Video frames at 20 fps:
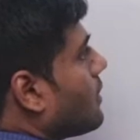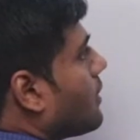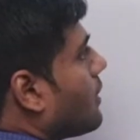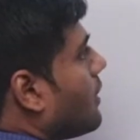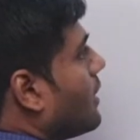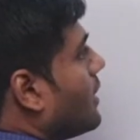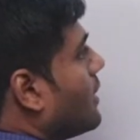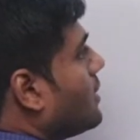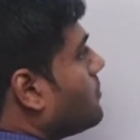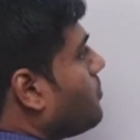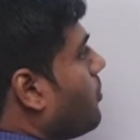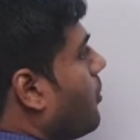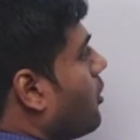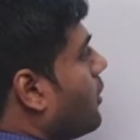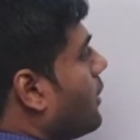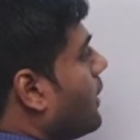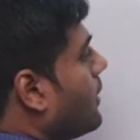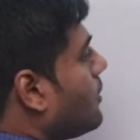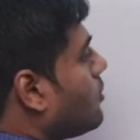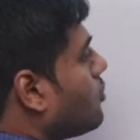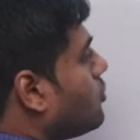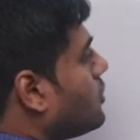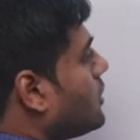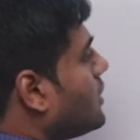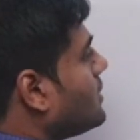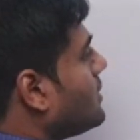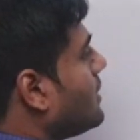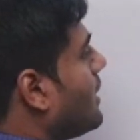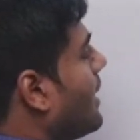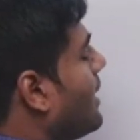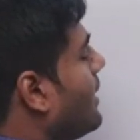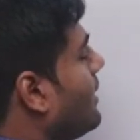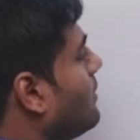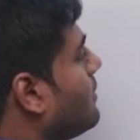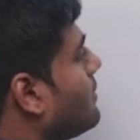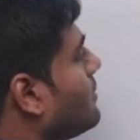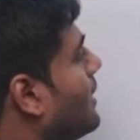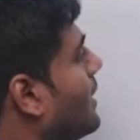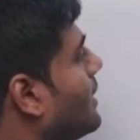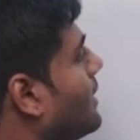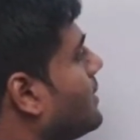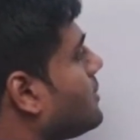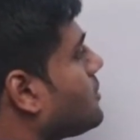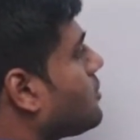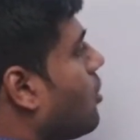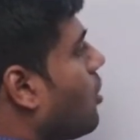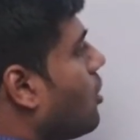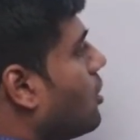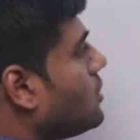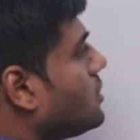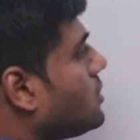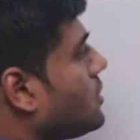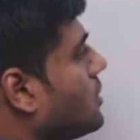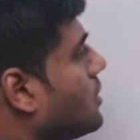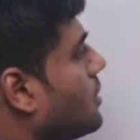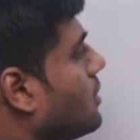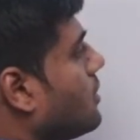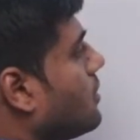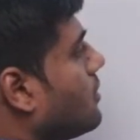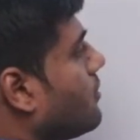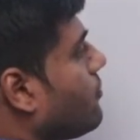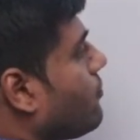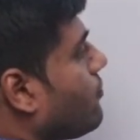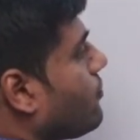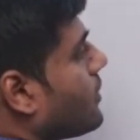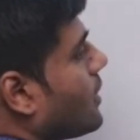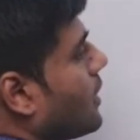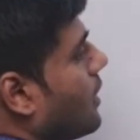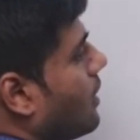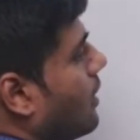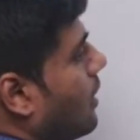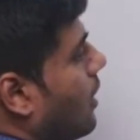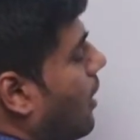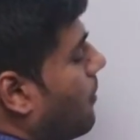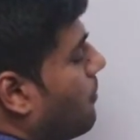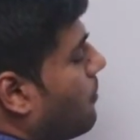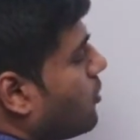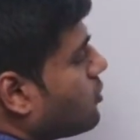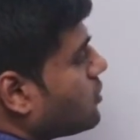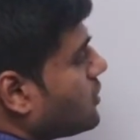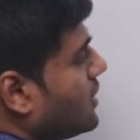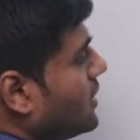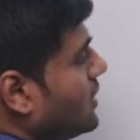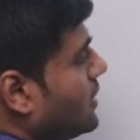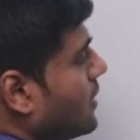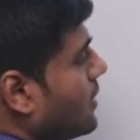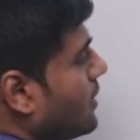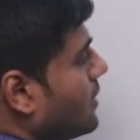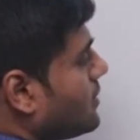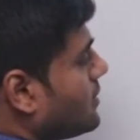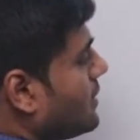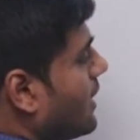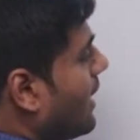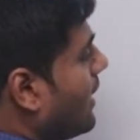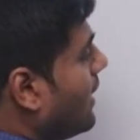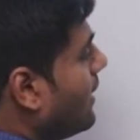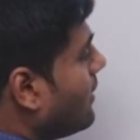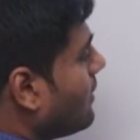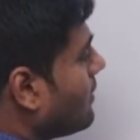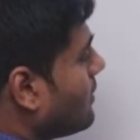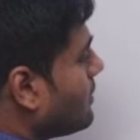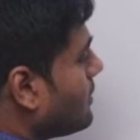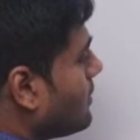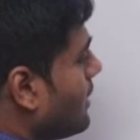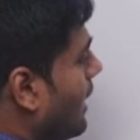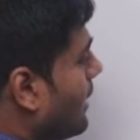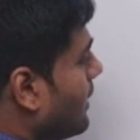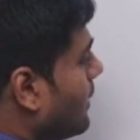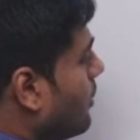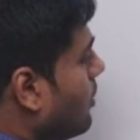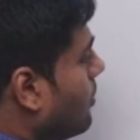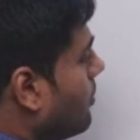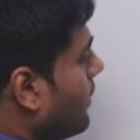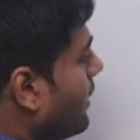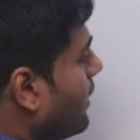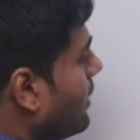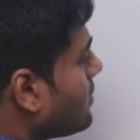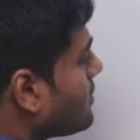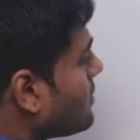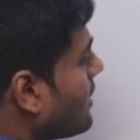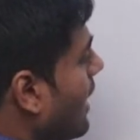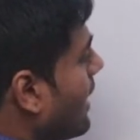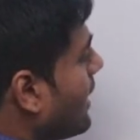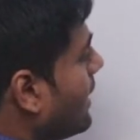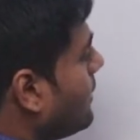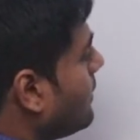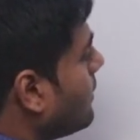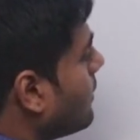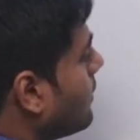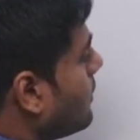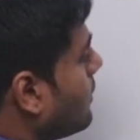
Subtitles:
corresponding to this line, that is cos, opposite side that will be sine.